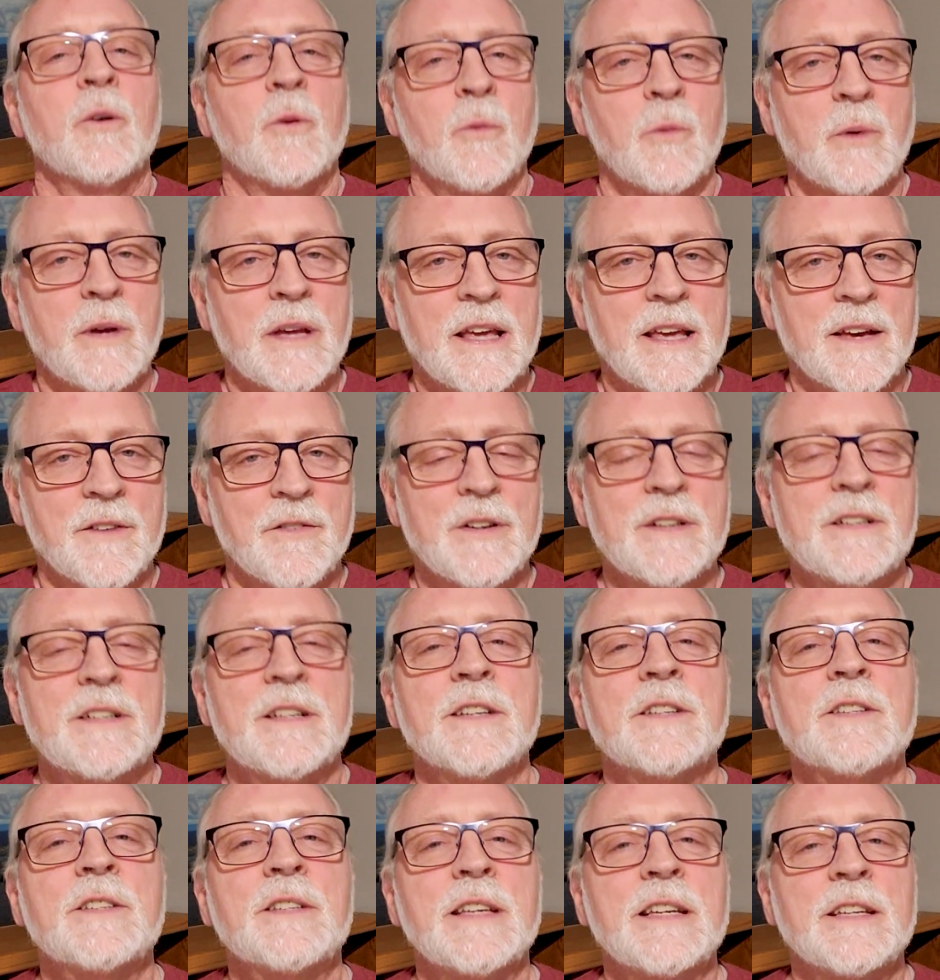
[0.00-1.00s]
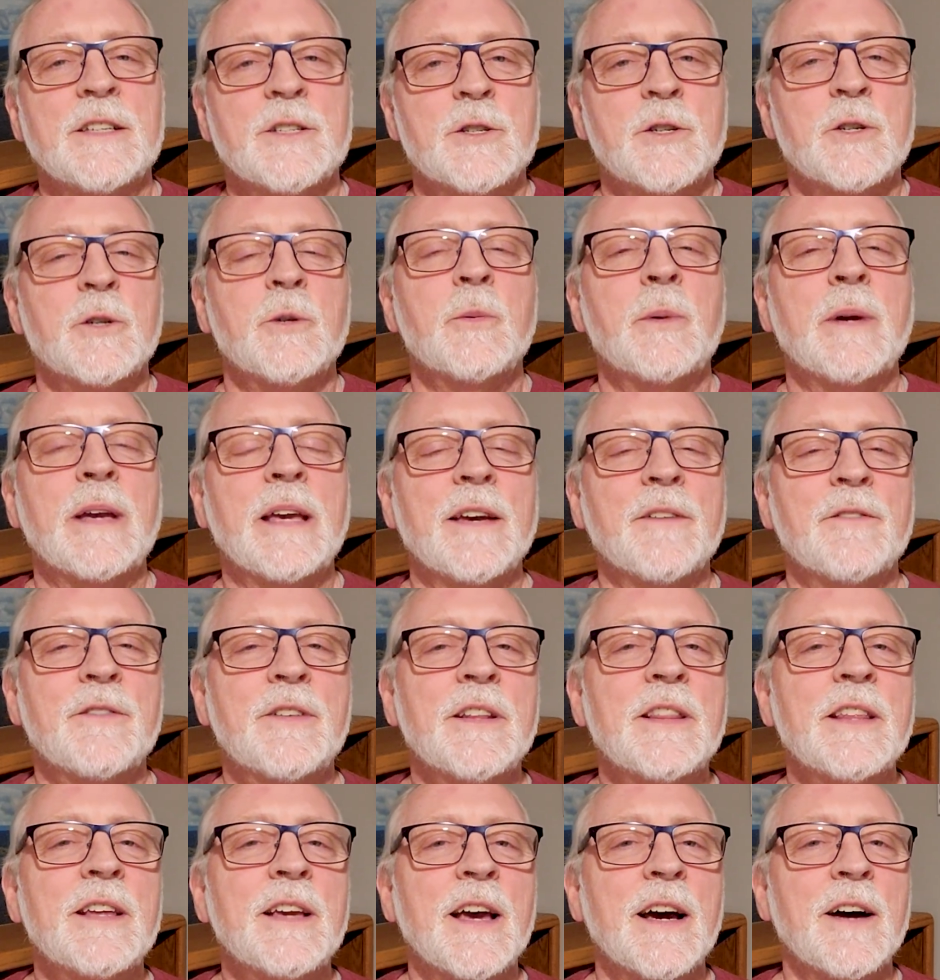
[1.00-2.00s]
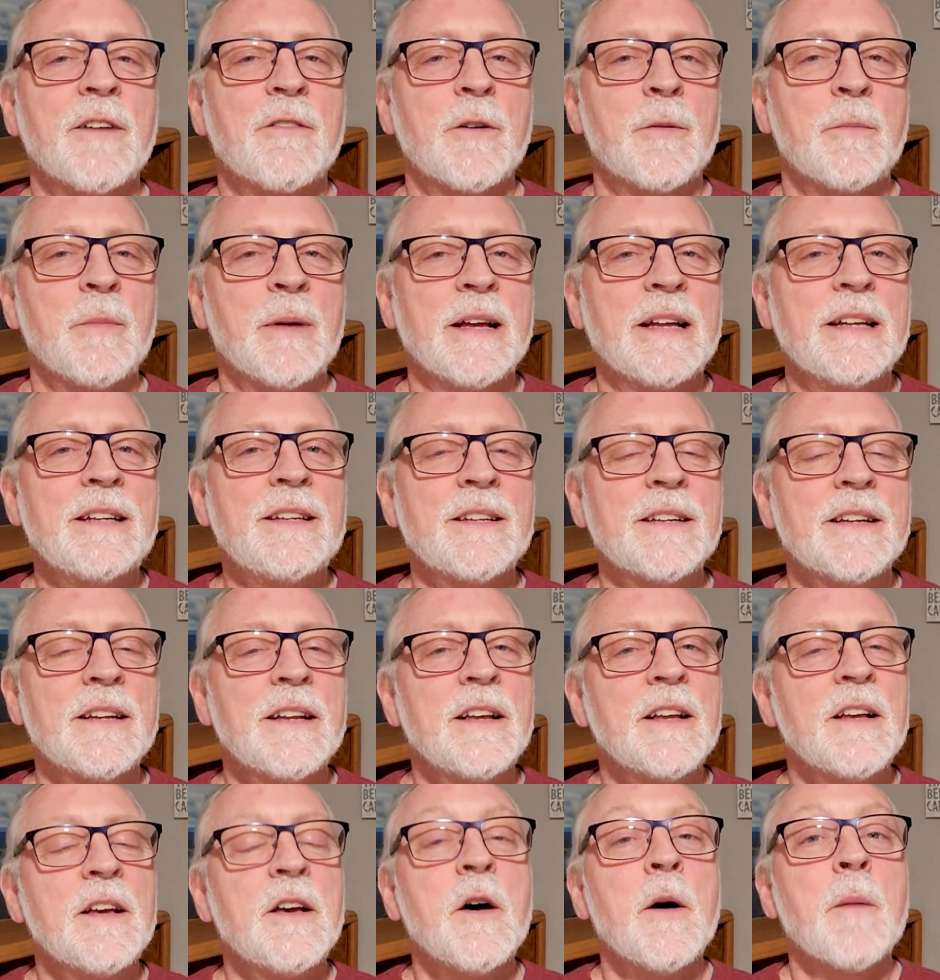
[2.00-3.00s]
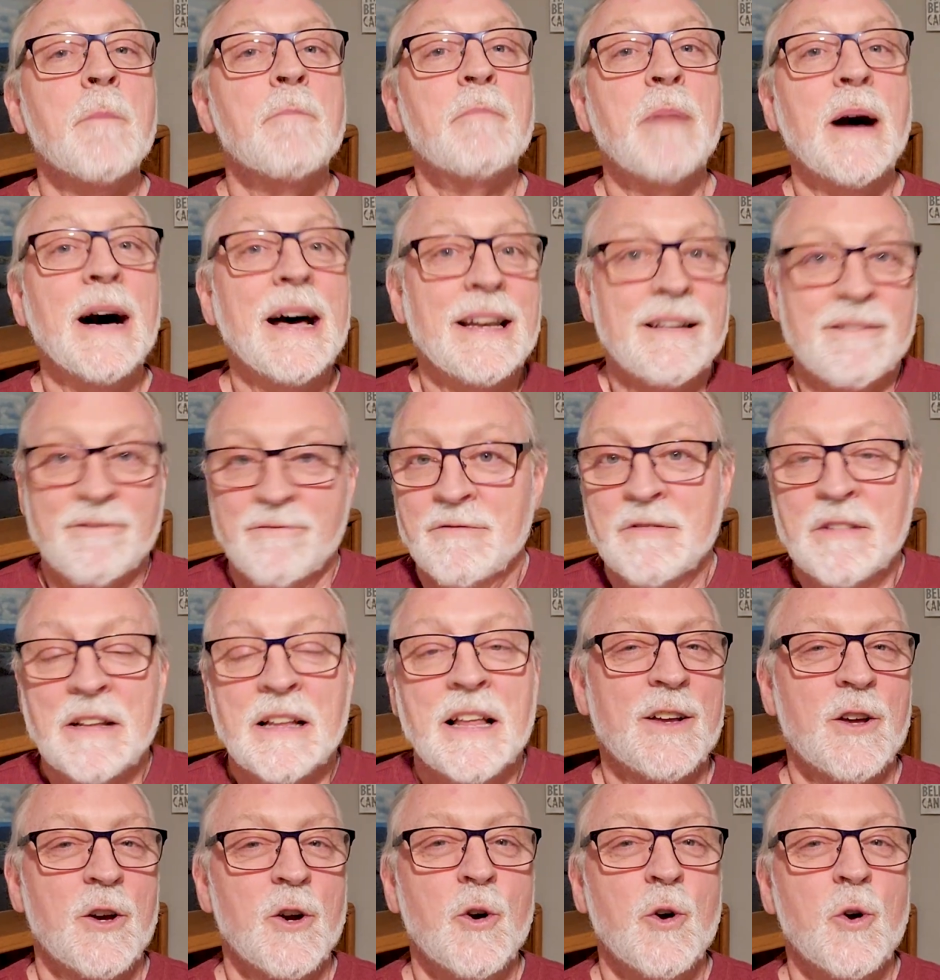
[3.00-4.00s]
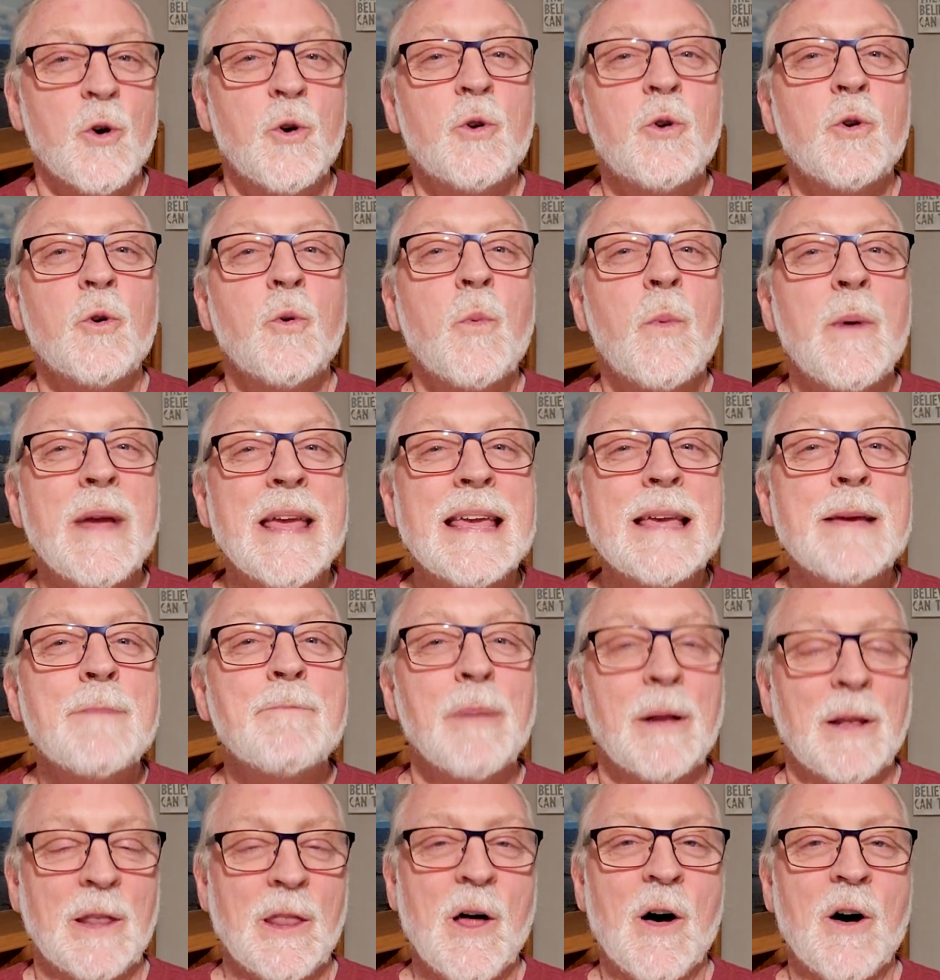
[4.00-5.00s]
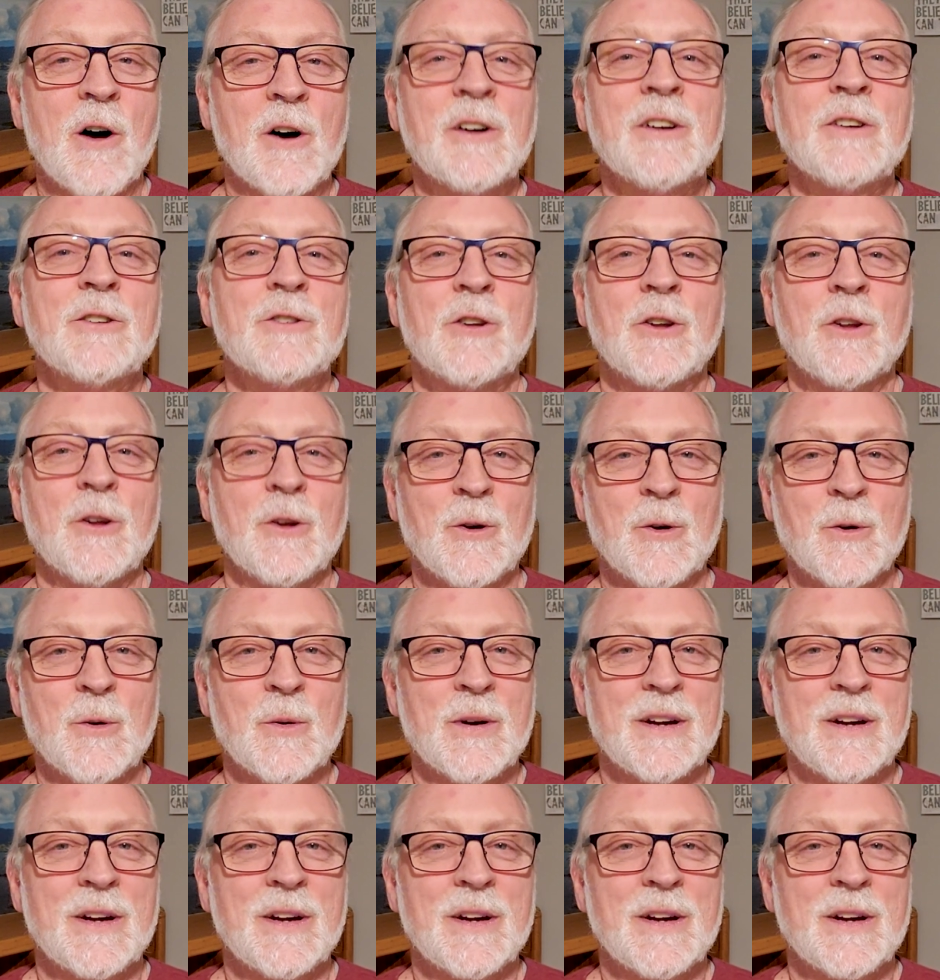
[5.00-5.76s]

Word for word: We give it to Caesar, we give to the government, but who do we belong to?